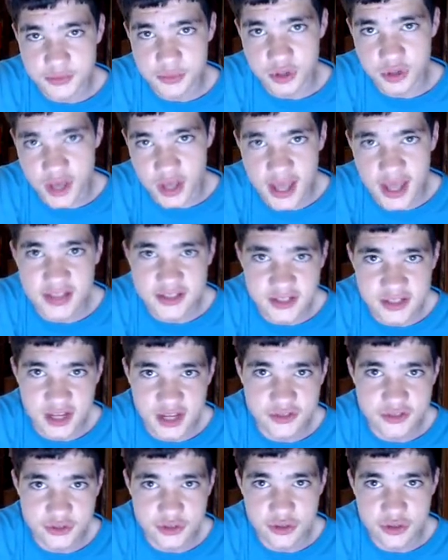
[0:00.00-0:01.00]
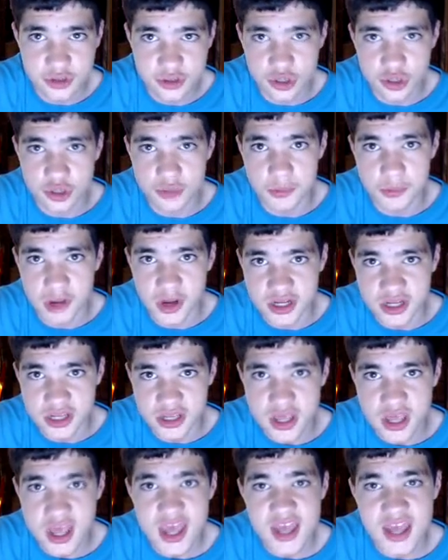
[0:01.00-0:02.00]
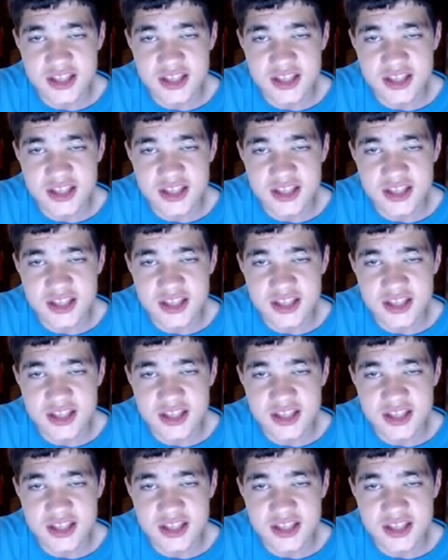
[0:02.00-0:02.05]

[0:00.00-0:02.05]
or put ads on so you can earn money.